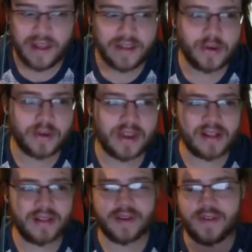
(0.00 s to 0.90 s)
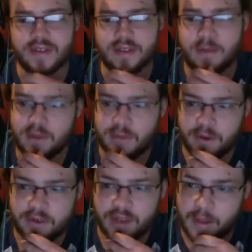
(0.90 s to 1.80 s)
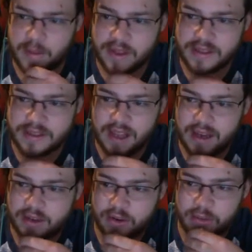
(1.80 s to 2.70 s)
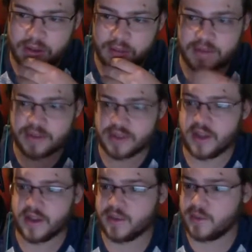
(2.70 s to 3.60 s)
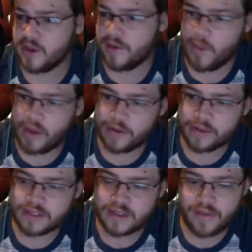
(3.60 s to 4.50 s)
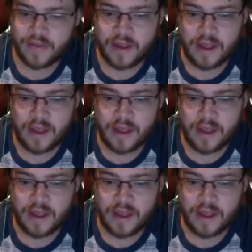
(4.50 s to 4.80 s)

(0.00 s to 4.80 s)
You know, Gigalith gives us a much better time against that. You know, being able to like switch off weather and stuff.